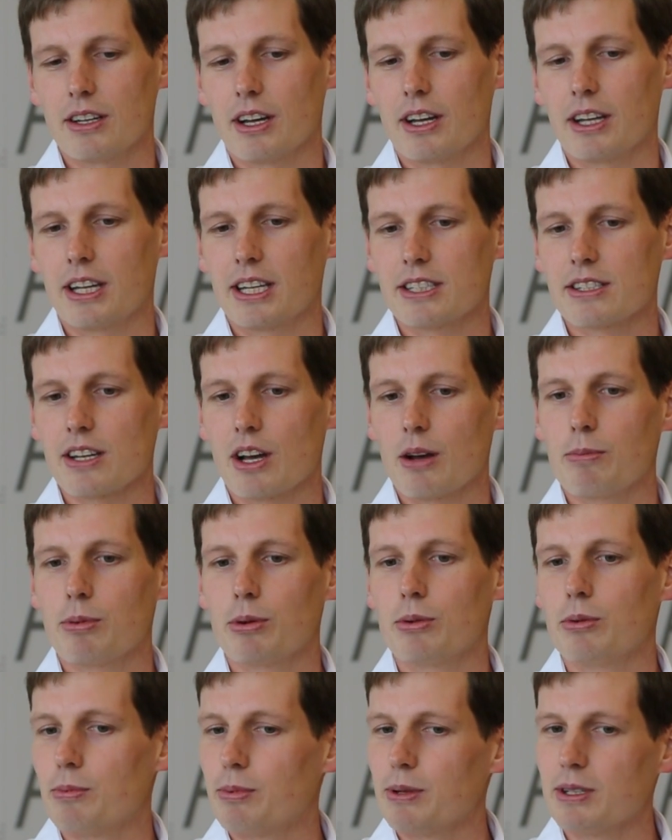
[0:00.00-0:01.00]
an
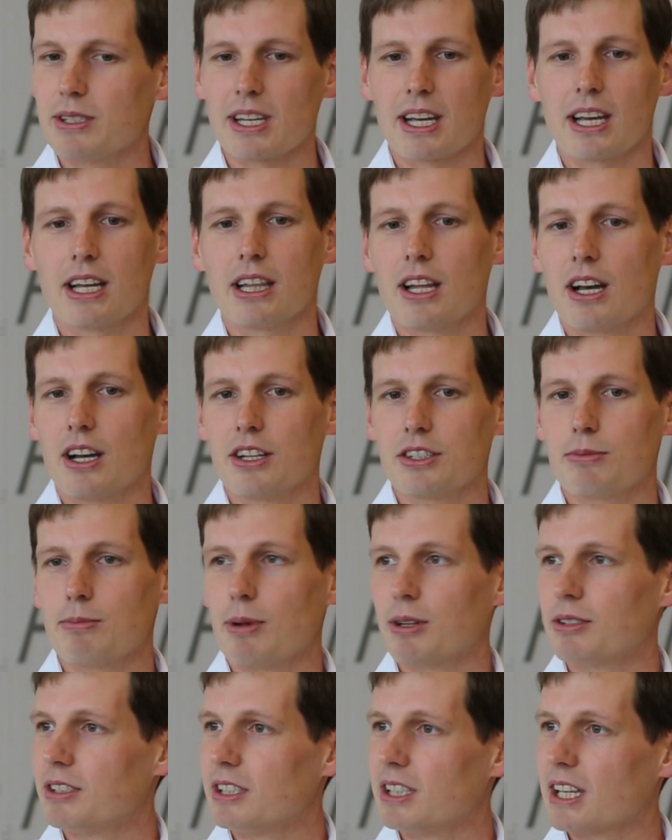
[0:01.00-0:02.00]
example would be, say, a large
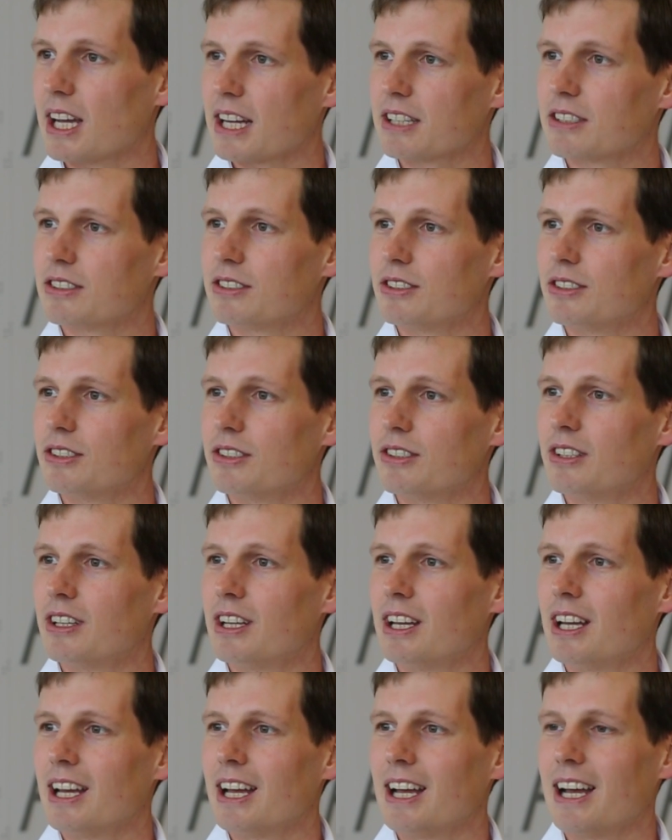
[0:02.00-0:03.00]
multinational,
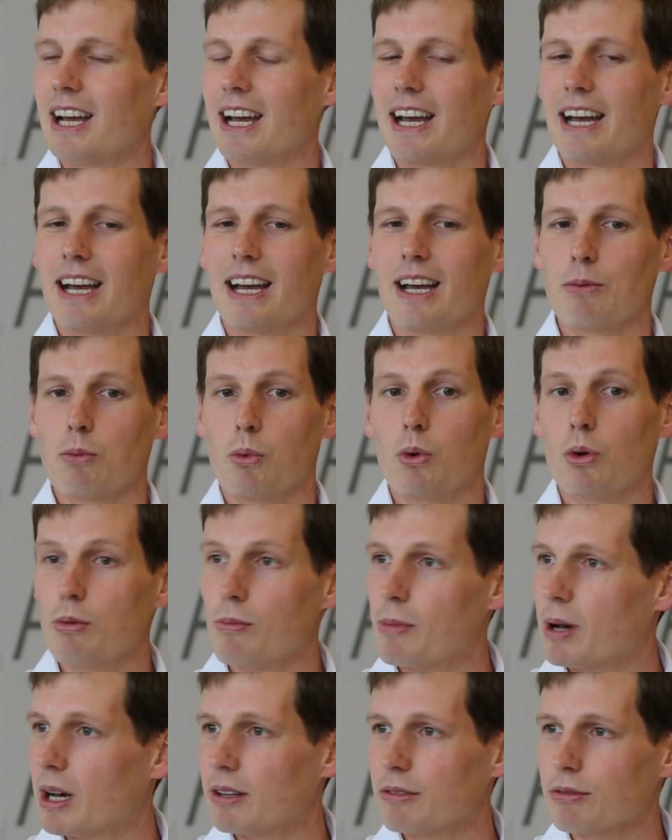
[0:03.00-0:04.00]

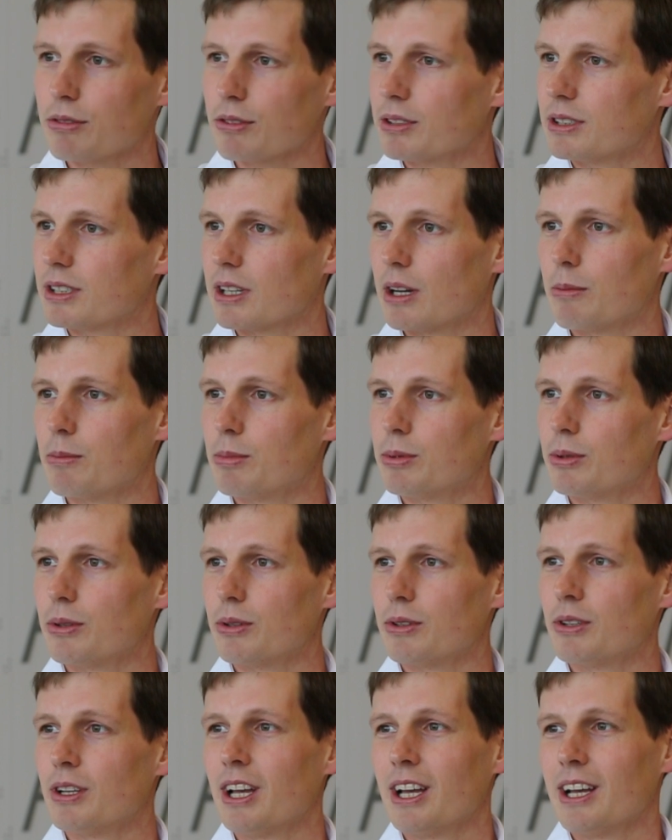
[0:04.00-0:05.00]
Walmart, for
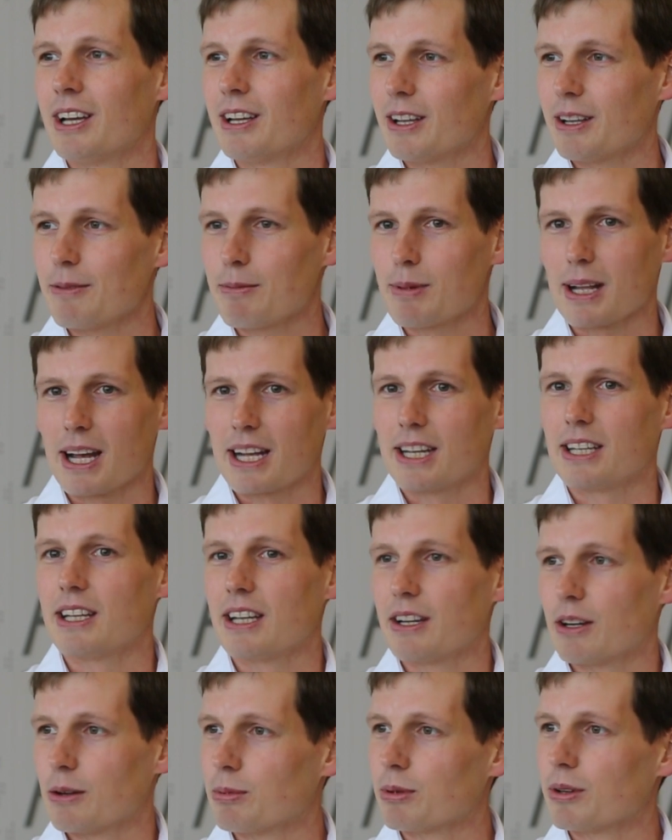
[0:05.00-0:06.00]
example, planning
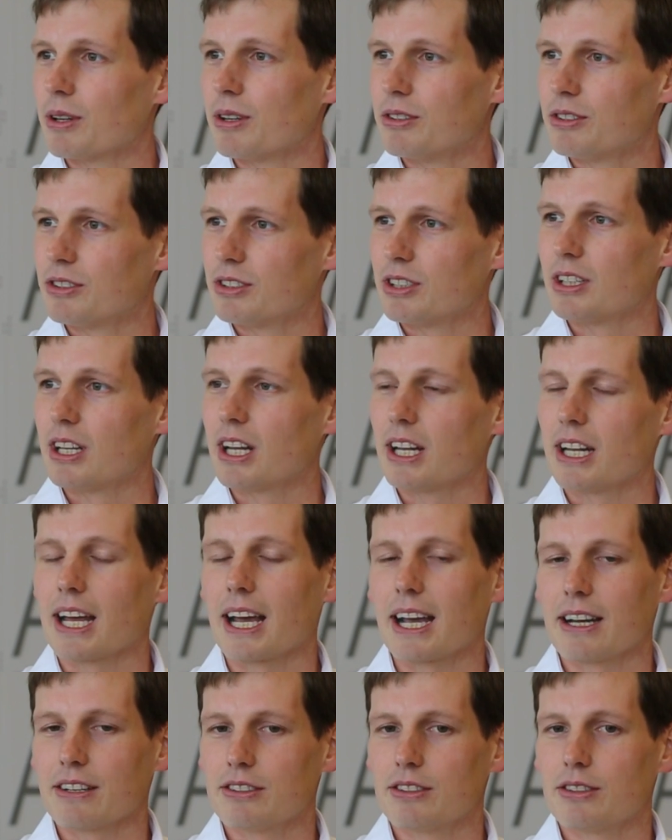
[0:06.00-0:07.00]
their approach and
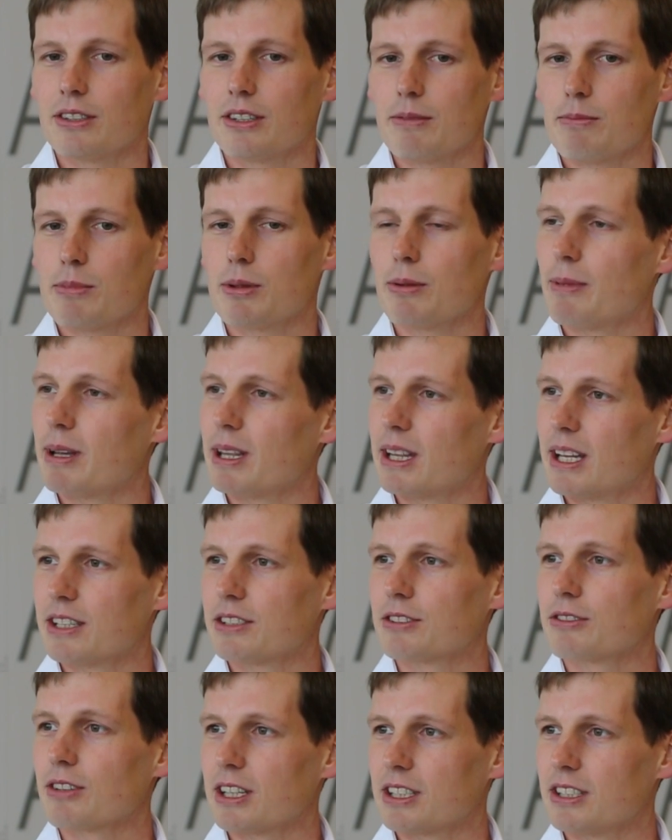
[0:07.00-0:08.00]
how to implement their
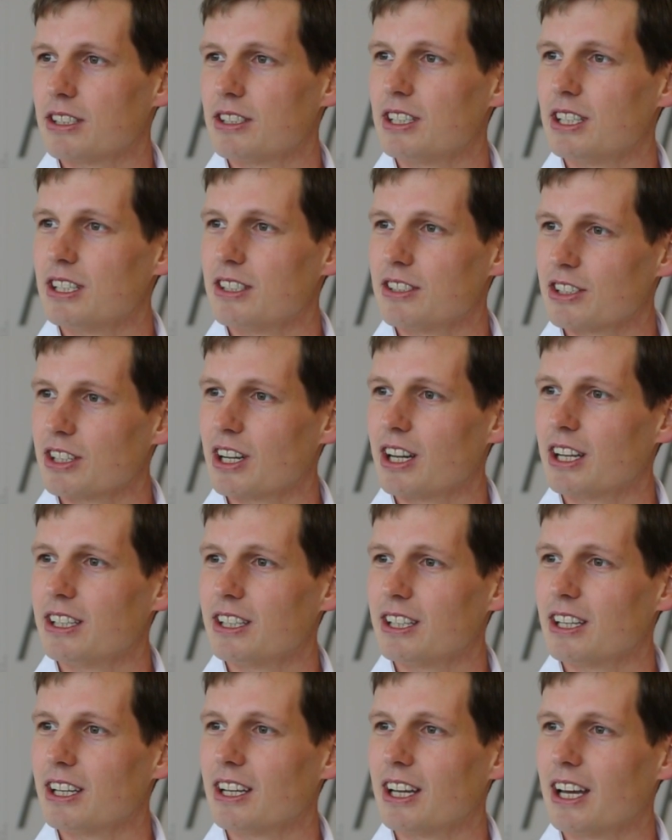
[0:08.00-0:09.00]
strategy in
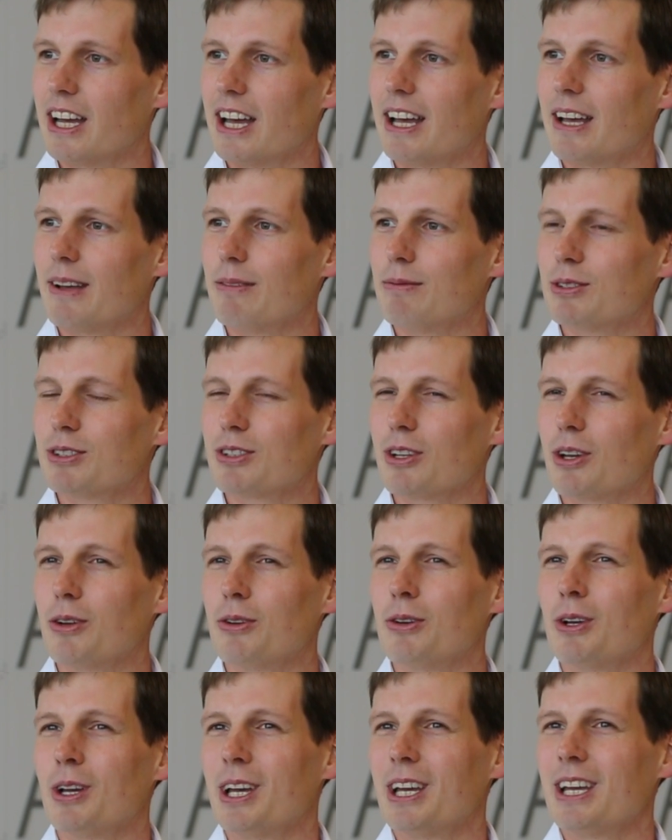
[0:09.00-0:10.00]
China.
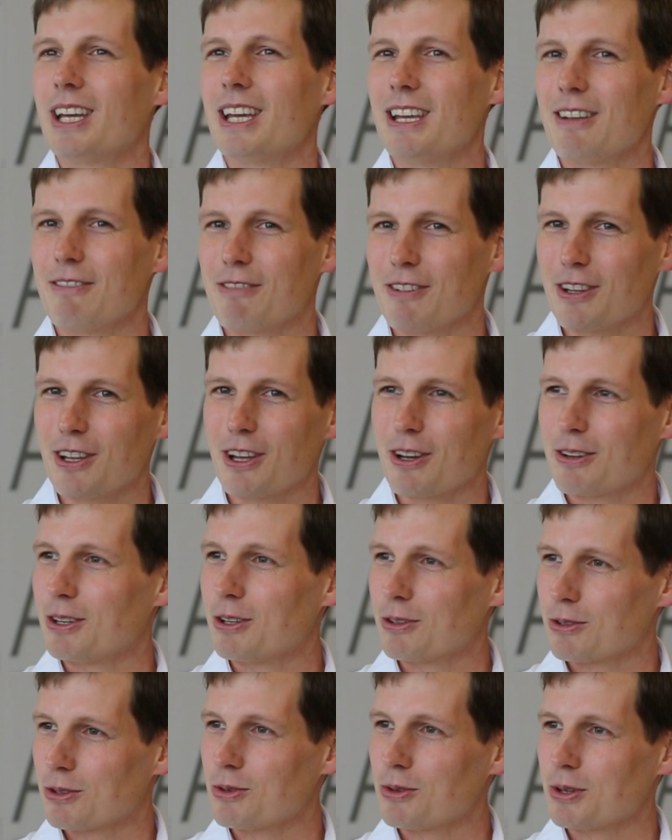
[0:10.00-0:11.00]
So even though
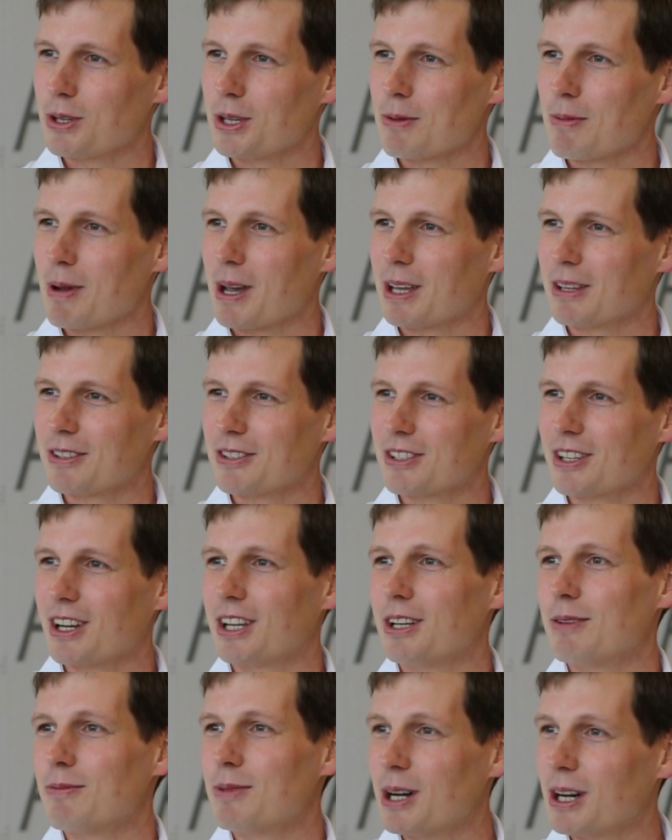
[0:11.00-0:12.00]
you're talking about the
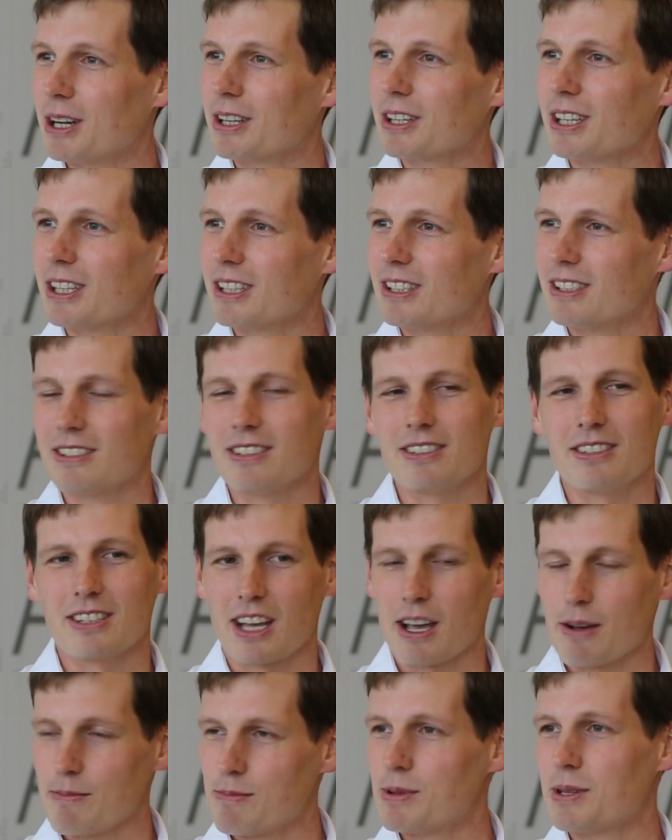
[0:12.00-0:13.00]
China market, this is a
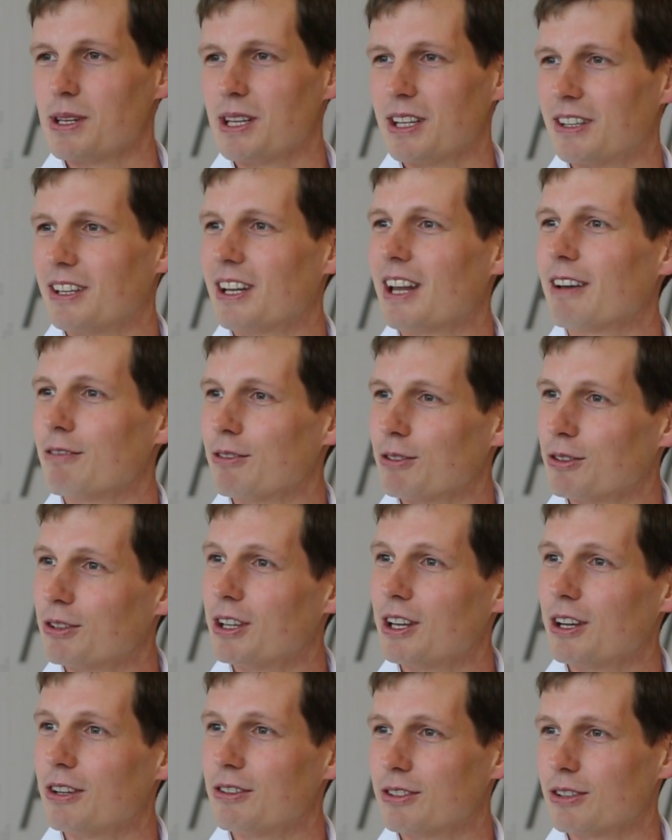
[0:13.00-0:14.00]
company that
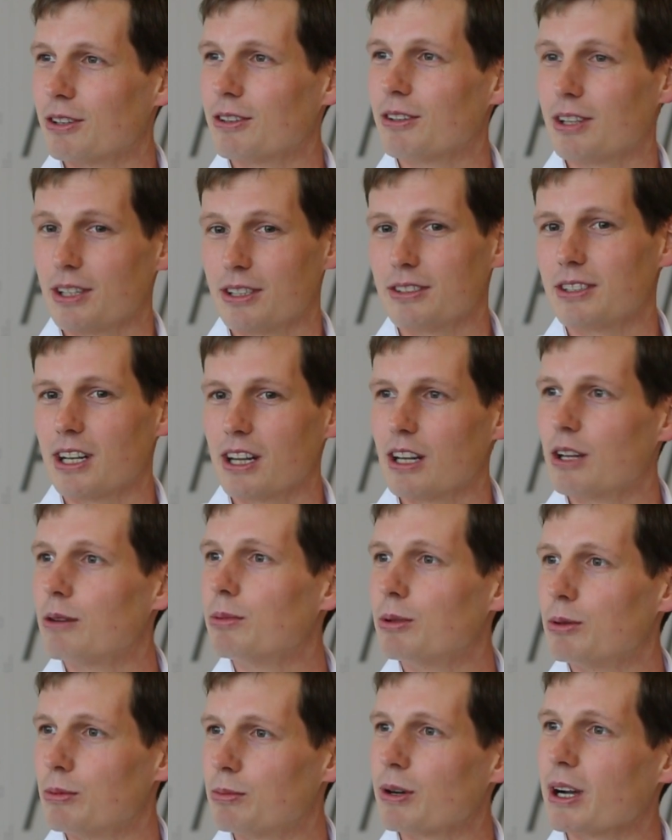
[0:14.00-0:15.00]
everyone knows as a
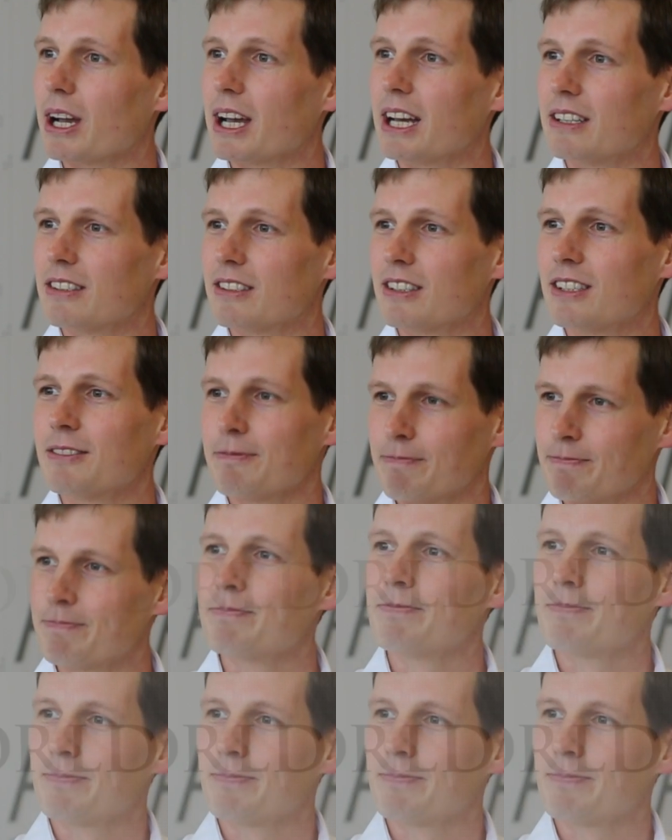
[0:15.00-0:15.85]
global brand.